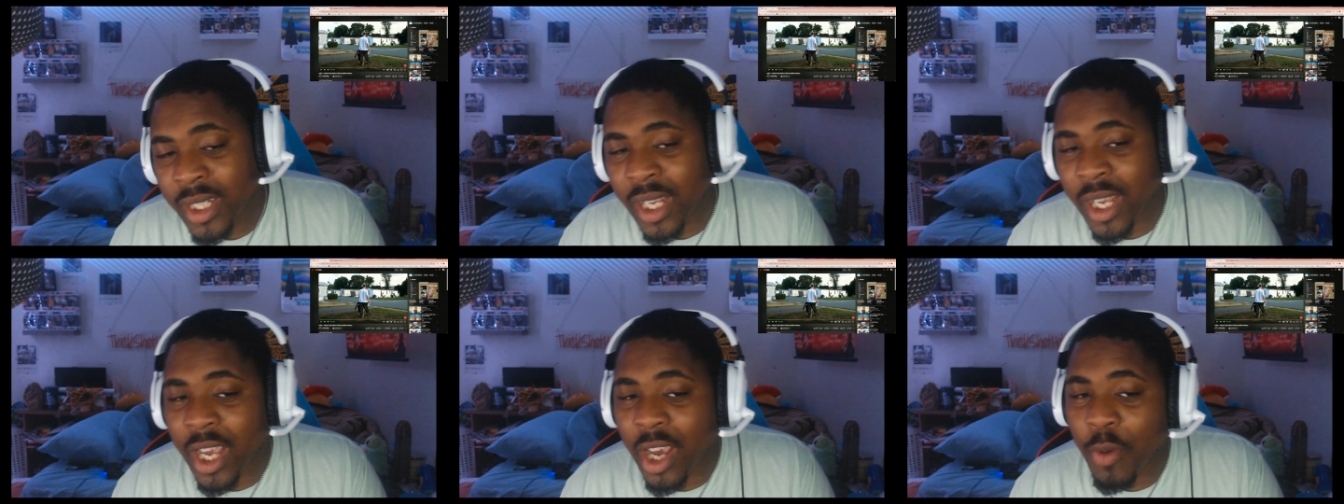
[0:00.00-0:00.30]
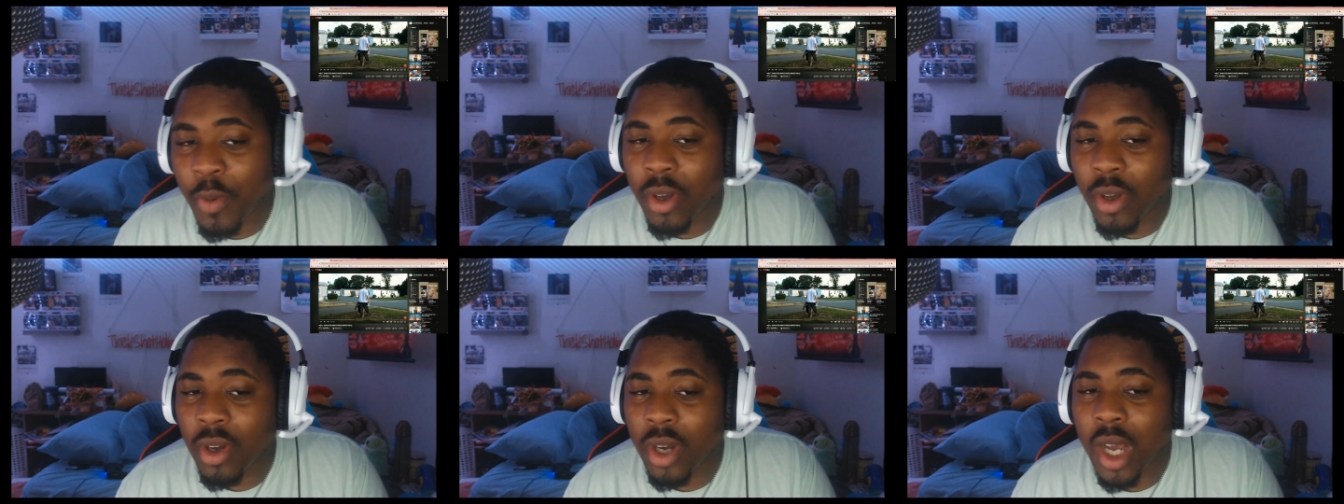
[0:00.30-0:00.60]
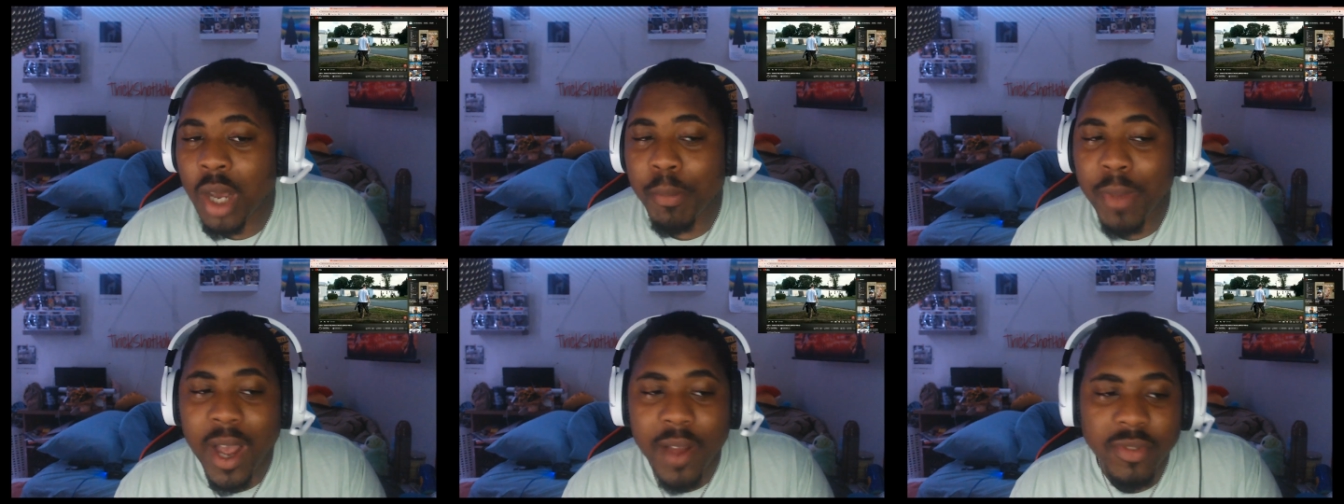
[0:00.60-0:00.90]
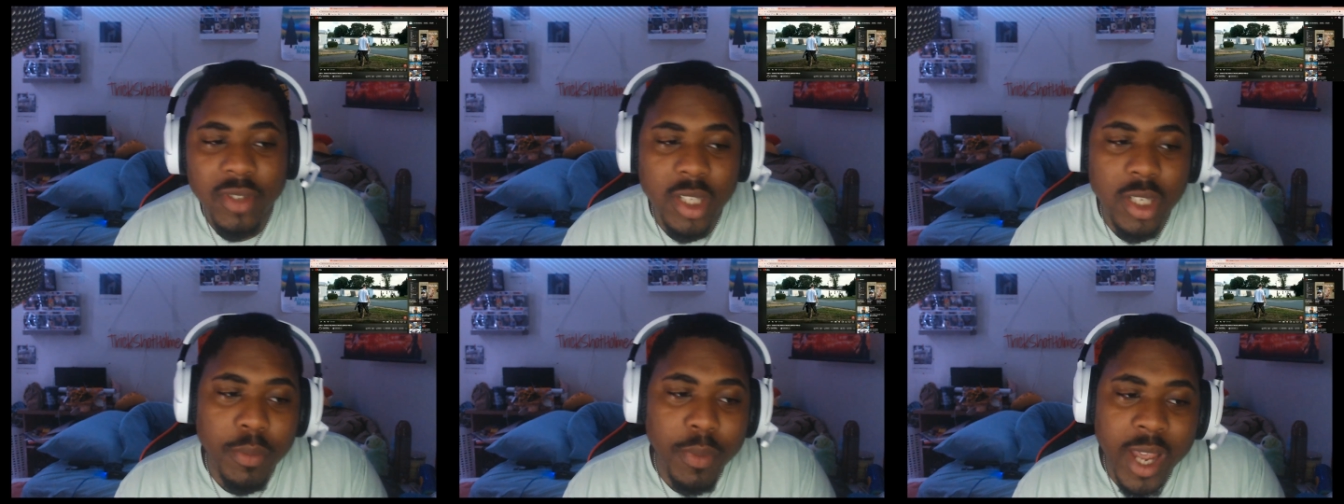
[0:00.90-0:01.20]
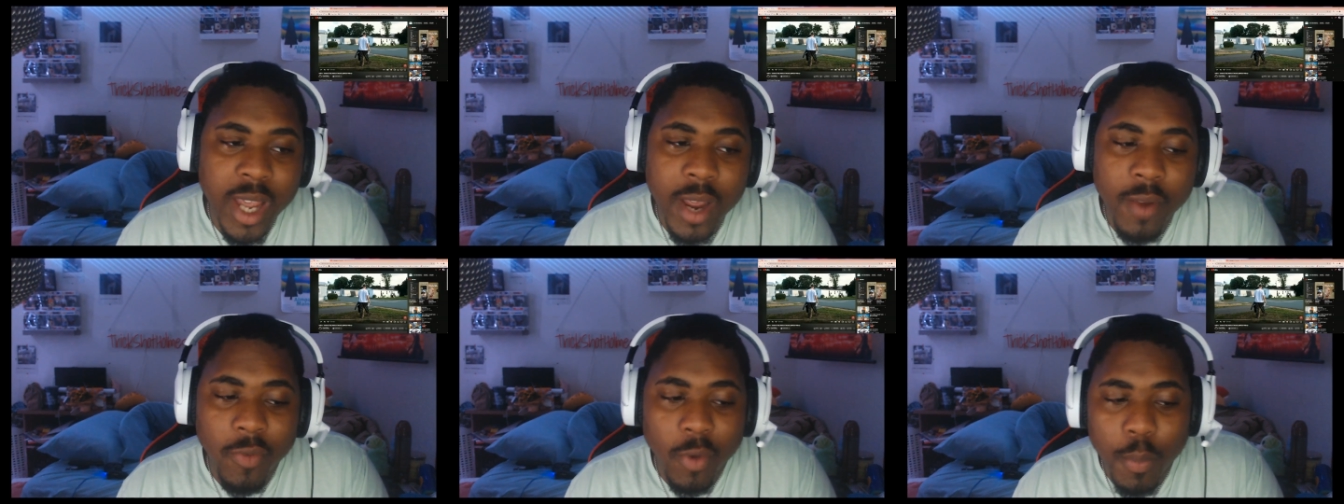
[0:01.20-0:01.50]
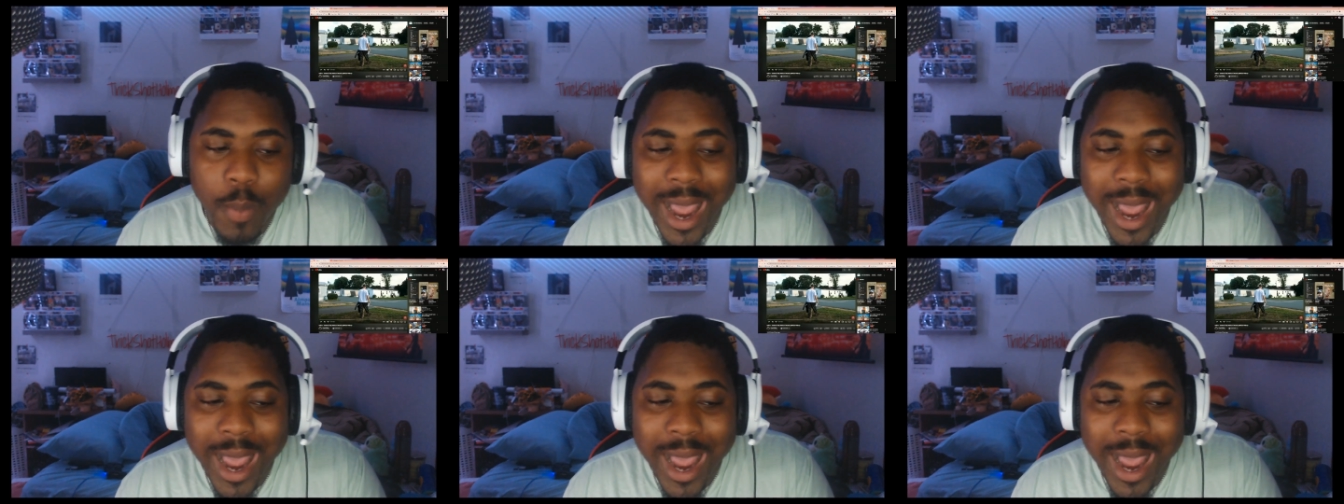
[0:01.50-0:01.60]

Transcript: And we gonna come after the man from